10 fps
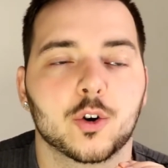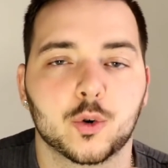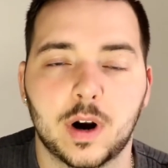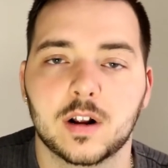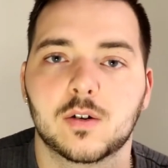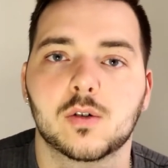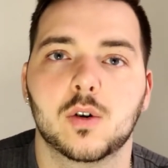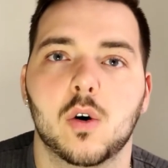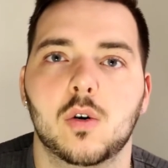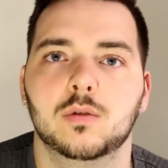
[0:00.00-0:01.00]
critical
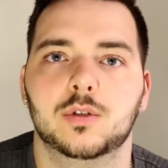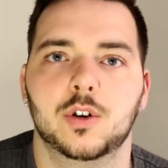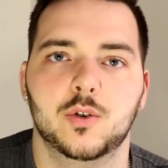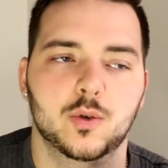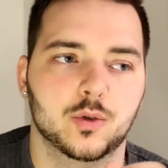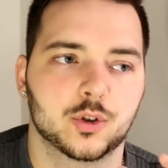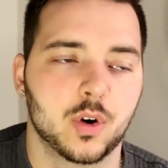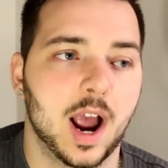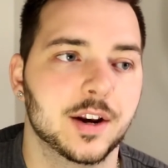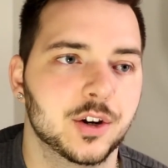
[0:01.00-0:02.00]
goal to
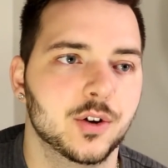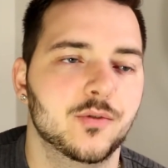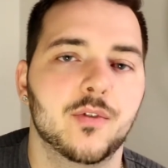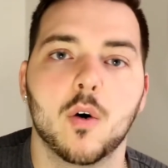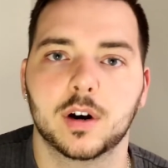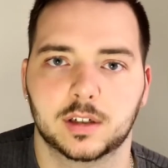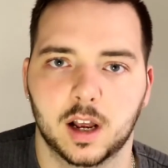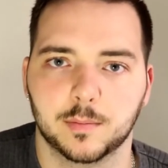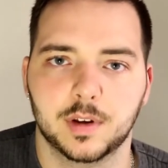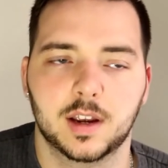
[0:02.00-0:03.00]
try to focus
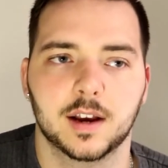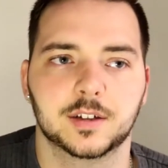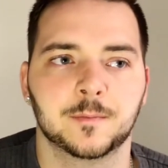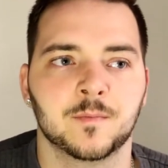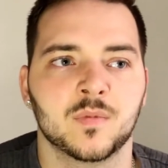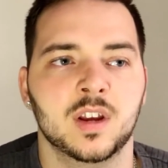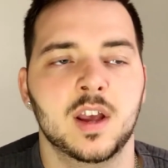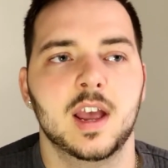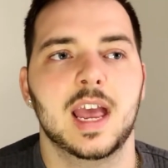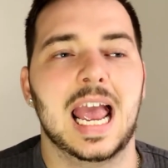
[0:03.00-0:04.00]
on, because
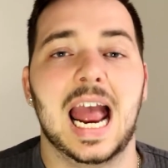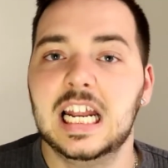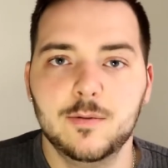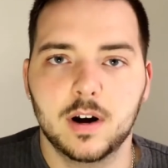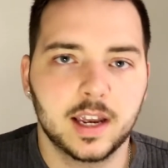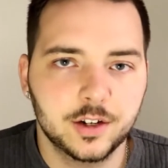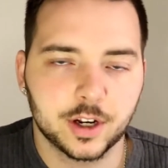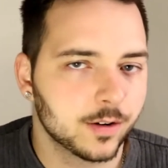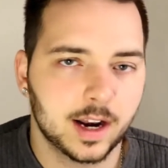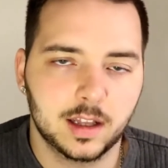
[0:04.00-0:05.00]
anyone can
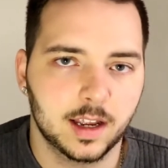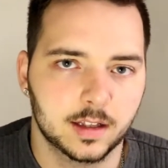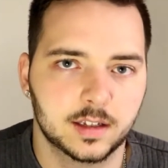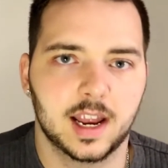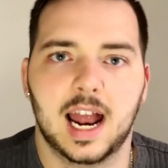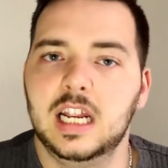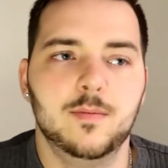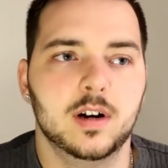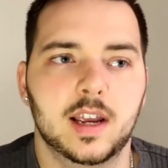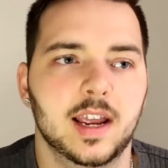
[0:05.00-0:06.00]
generate leads,
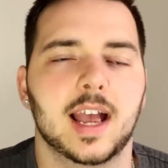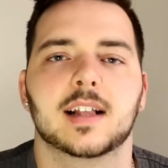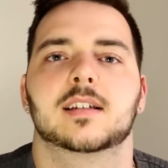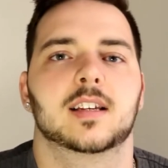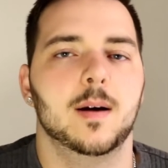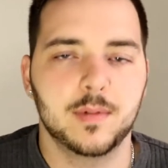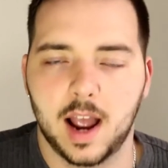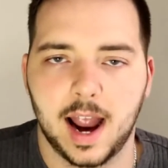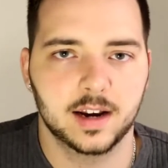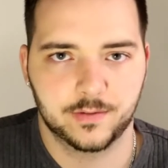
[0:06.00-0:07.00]
anyone can get some
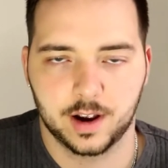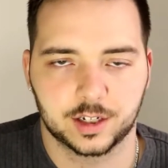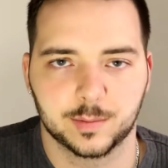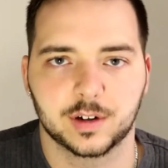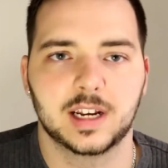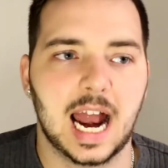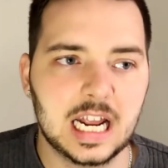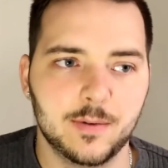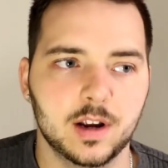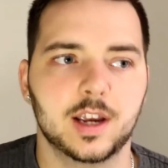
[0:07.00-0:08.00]
kind of customers,
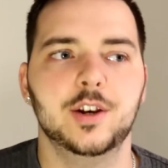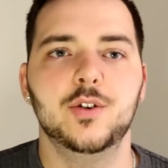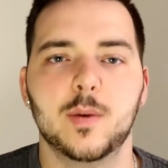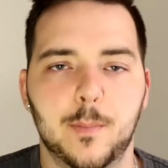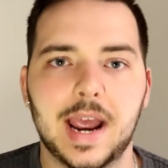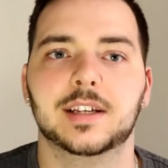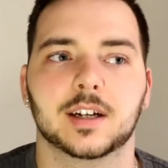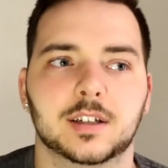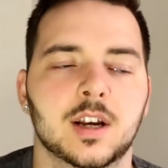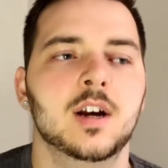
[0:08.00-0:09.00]
anyone can do the
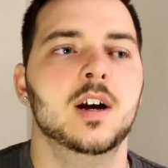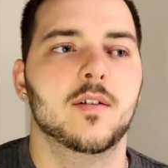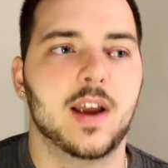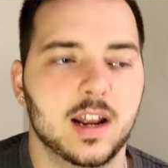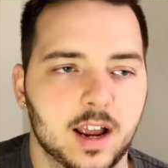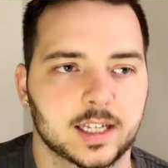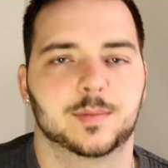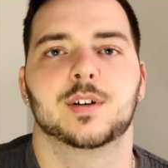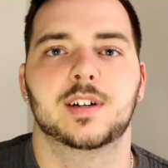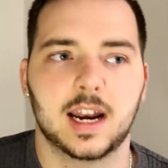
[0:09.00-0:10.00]
basics of getting
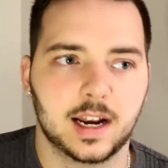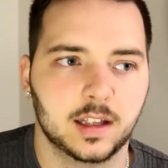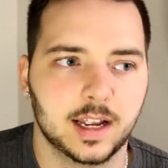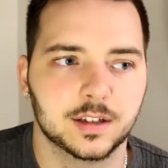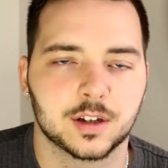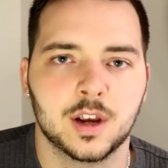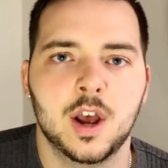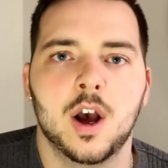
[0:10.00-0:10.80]
customers, getting leads.